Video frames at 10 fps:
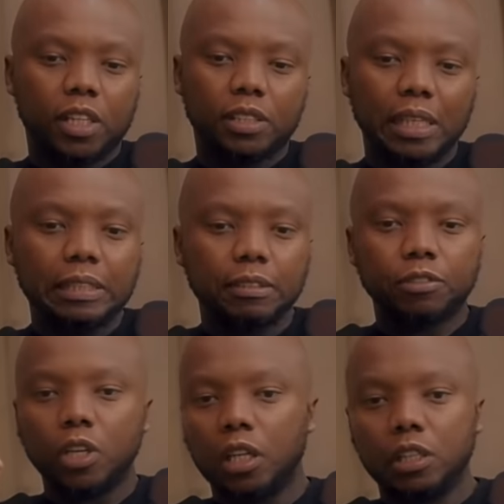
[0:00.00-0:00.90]
extensive
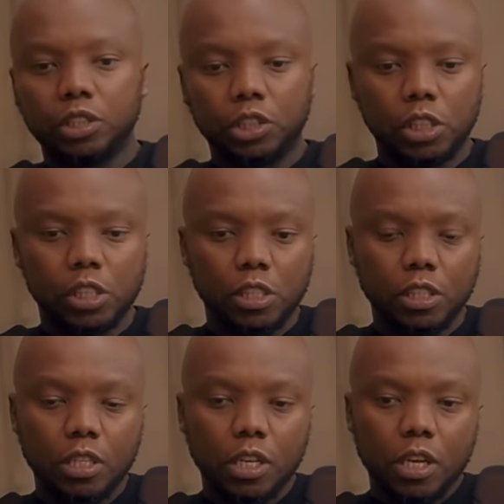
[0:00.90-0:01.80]
knowledge in